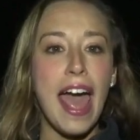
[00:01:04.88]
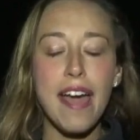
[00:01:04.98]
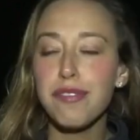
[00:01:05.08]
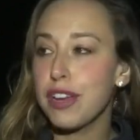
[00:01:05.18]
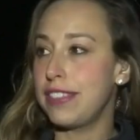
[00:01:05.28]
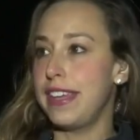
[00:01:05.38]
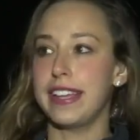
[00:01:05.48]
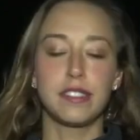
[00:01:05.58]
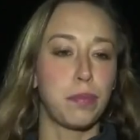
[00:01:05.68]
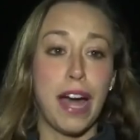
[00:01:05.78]

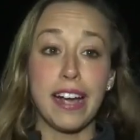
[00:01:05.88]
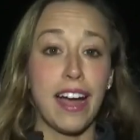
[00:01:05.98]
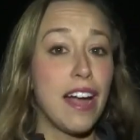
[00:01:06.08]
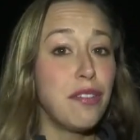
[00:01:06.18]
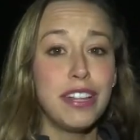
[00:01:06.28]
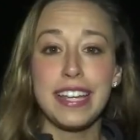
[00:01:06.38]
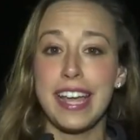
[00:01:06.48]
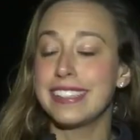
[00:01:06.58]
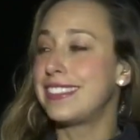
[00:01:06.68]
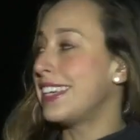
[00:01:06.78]
everything is black. I really
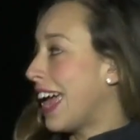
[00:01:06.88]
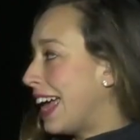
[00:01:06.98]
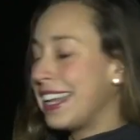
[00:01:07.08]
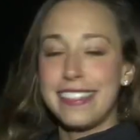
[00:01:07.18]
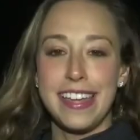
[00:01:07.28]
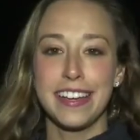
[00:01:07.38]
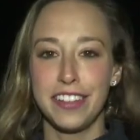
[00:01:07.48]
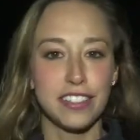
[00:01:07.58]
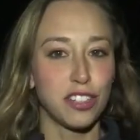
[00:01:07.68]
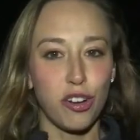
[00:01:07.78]
can't see anything
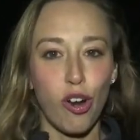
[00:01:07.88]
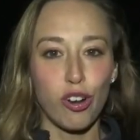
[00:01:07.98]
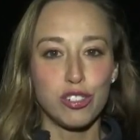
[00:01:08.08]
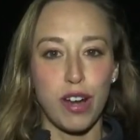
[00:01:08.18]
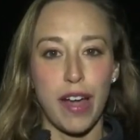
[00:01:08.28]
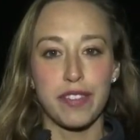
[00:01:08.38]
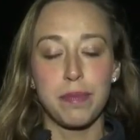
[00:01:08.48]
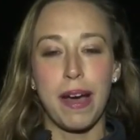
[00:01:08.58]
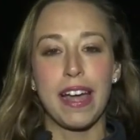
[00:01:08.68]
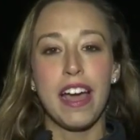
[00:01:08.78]
unless a car drives
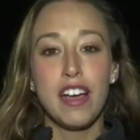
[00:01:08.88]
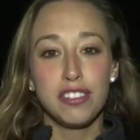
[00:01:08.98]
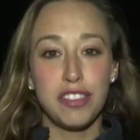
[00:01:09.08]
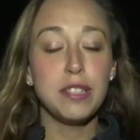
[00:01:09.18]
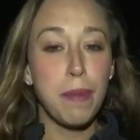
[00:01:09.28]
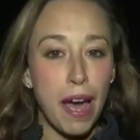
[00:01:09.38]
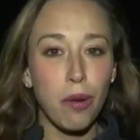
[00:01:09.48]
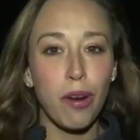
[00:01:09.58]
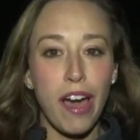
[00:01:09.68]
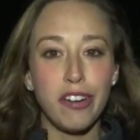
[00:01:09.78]
by. So these
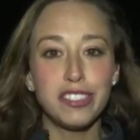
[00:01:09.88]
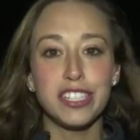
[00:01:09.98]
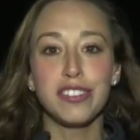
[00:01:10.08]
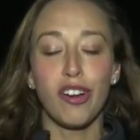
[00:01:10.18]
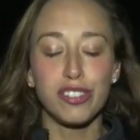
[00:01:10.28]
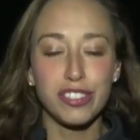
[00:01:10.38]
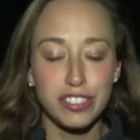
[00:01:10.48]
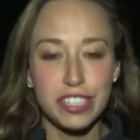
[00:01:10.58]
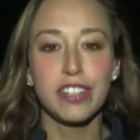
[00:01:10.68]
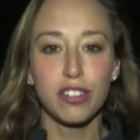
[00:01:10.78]
power outages are
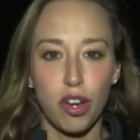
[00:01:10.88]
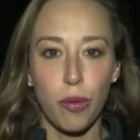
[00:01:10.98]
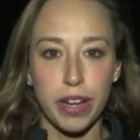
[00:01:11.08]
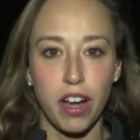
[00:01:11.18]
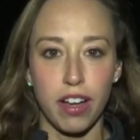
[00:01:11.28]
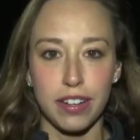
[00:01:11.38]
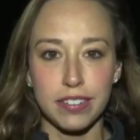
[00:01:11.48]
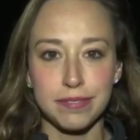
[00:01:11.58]
still going on.